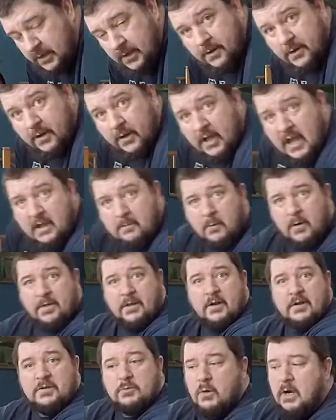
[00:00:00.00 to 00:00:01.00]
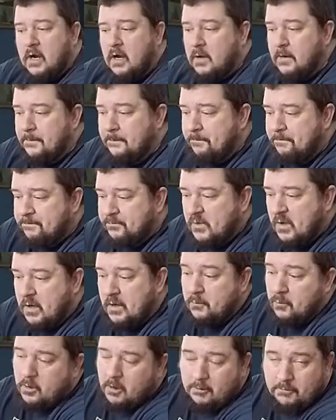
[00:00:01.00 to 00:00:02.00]
That came with it as well.
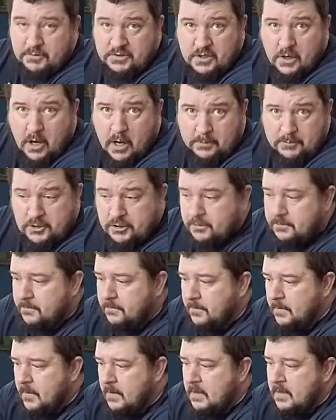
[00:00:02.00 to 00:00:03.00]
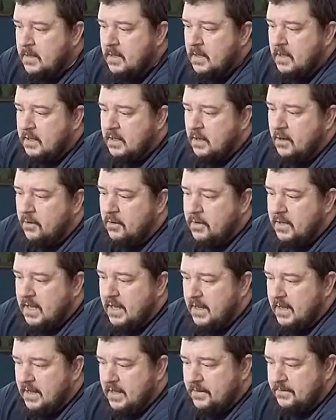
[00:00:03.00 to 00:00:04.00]
Well, it was an option, you know,
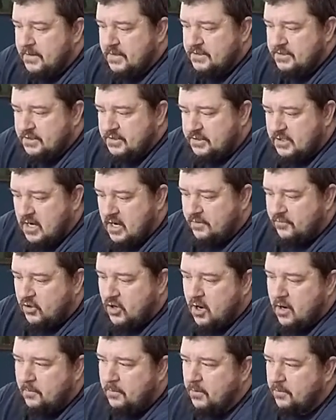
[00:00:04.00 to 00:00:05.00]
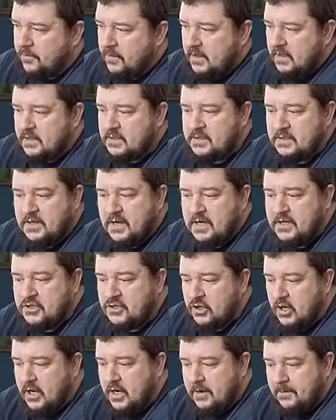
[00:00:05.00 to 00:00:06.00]
and this is kind of a combo thing. It's a dice
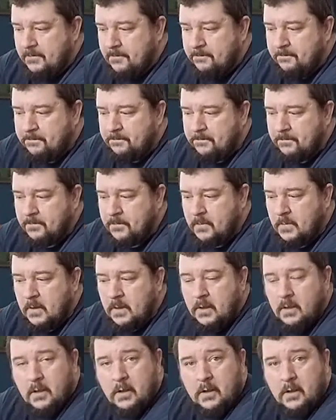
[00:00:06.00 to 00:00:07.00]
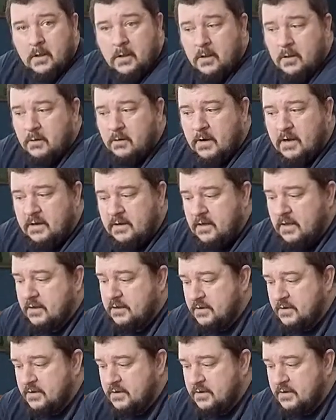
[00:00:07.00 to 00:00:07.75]
tray, right?